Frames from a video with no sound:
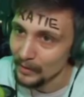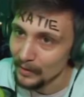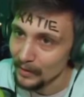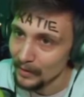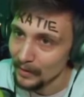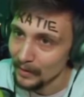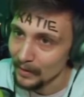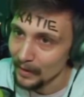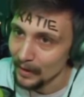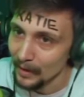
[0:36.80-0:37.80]
see if I can get my
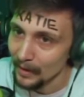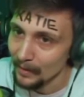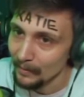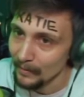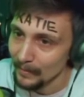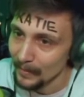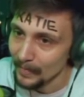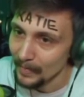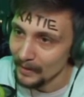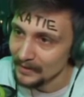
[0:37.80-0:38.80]
name on his um, face somewhere.
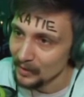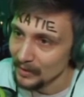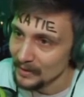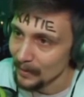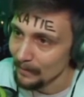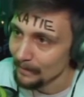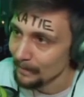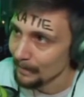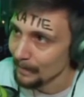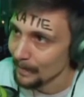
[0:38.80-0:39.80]
Let's do this one.
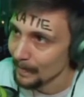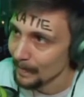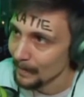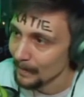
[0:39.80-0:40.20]
Ready?